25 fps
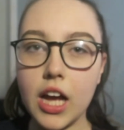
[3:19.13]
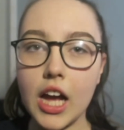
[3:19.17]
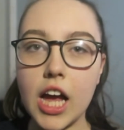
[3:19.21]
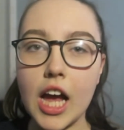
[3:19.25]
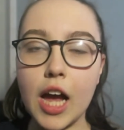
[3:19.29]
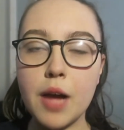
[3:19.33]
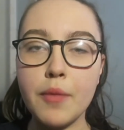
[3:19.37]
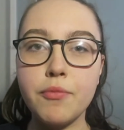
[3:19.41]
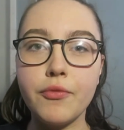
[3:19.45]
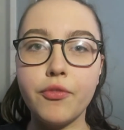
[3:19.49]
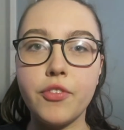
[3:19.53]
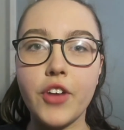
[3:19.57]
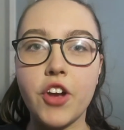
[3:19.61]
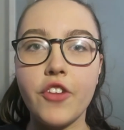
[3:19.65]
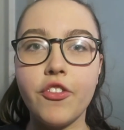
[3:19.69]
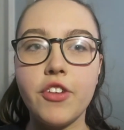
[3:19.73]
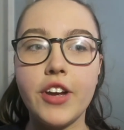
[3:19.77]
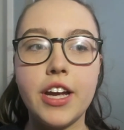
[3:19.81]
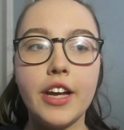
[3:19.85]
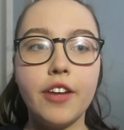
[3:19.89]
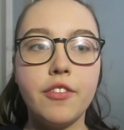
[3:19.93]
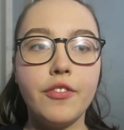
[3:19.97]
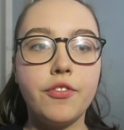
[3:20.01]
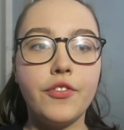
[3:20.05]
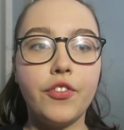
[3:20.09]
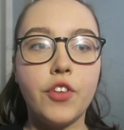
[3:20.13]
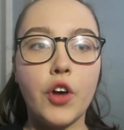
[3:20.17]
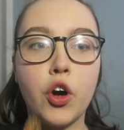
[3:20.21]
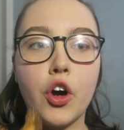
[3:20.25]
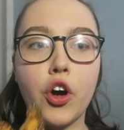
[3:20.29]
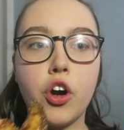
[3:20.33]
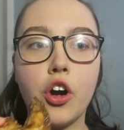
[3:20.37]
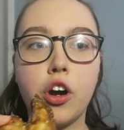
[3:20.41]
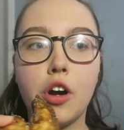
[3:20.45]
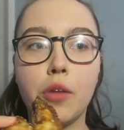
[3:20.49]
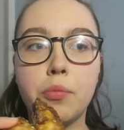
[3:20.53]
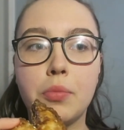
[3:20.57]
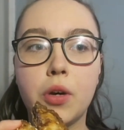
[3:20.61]
I'm very
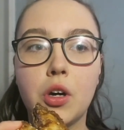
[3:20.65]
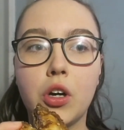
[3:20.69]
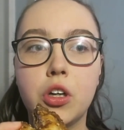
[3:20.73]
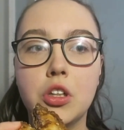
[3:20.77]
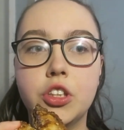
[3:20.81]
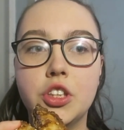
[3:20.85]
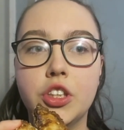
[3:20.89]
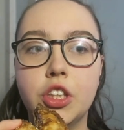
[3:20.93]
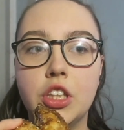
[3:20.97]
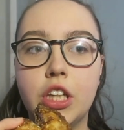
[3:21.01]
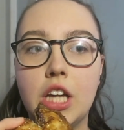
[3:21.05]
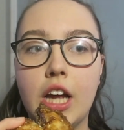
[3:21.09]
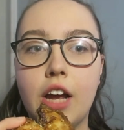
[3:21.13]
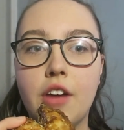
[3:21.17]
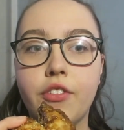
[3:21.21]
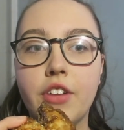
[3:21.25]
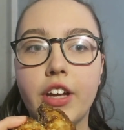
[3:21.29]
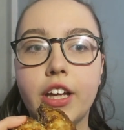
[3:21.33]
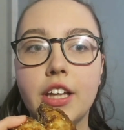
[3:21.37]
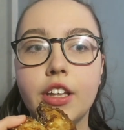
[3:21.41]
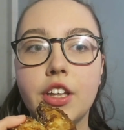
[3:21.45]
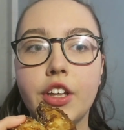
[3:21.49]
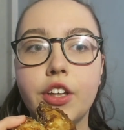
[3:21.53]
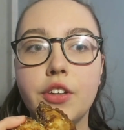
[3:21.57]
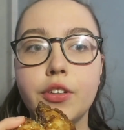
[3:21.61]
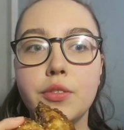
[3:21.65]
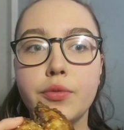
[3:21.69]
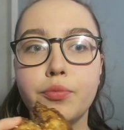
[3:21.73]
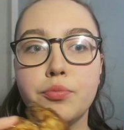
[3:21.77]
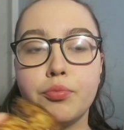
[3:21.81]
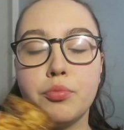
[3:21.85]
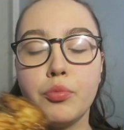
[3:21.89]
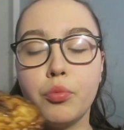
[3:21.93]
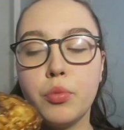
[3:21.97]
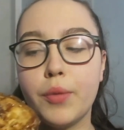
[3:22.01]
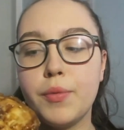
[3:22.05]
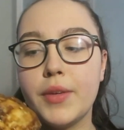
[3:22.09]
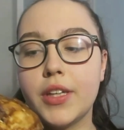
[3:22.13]
for abortion. I think that
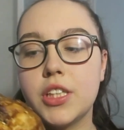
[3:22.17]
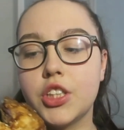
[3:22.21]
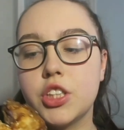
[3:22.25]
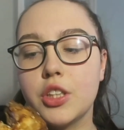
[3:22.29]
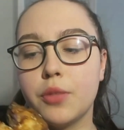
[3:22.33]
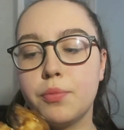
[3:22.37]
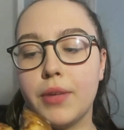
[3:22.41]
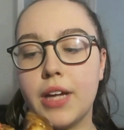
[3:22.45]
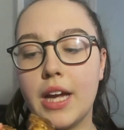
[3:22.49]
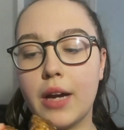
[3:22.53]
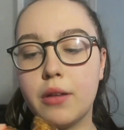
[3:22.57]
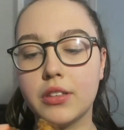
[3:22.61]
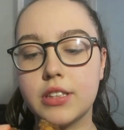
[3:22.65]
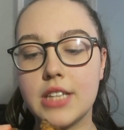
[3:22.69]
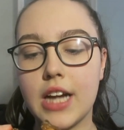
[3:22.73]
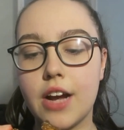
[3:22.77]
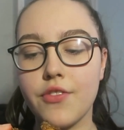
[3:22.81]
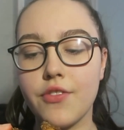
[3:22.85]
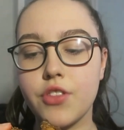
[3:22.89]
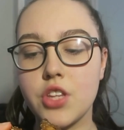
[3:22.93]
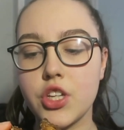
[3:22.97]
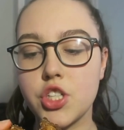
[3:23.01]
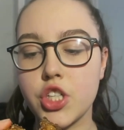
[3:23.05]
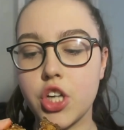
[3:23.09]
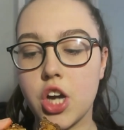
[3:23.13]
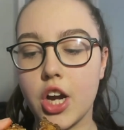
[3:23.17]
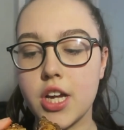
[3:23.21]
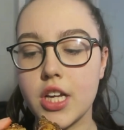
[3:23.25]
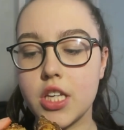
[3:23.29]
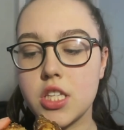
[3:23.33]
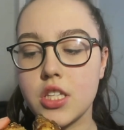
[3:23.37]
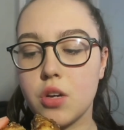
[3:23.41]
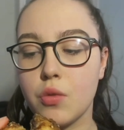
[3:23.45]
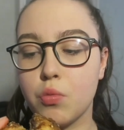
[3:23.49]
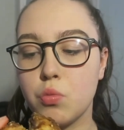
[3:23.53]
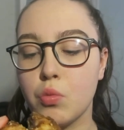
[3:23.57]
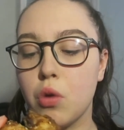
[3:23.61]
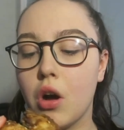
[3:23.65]
women should be able to have the choice
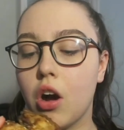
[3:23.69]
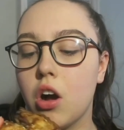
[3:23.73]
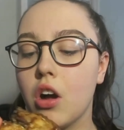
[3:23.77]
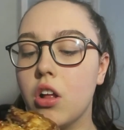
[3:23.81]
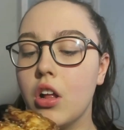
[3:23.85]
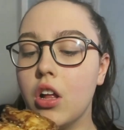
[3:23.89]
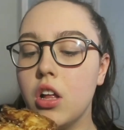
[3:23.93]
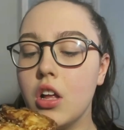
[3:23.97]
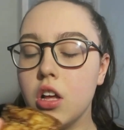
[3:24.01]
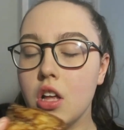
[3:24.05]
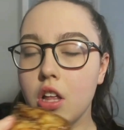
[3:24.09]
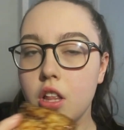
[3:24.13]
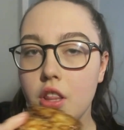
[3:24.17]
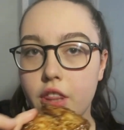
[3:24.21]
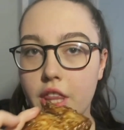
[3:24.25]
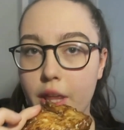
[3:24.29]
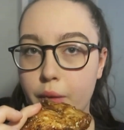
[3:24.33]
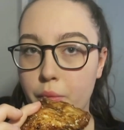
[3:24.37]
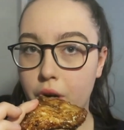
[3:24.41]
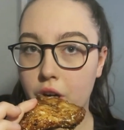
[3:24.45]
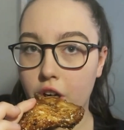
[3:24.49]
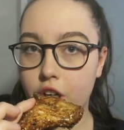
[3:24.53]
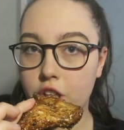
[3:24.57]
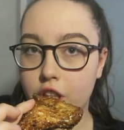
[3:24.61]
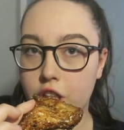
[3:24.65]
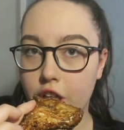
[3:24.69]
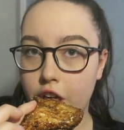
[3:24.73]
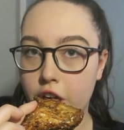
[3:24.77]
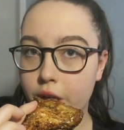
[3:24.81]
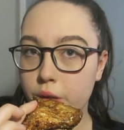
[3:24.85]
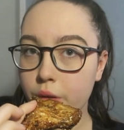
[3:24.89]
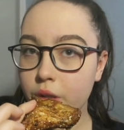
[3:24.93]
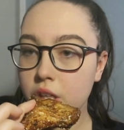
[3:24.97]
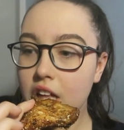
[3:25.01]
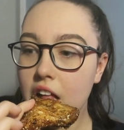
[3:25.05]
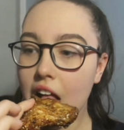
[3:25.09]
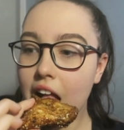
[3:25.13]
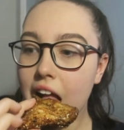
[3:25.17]
on what they want to do.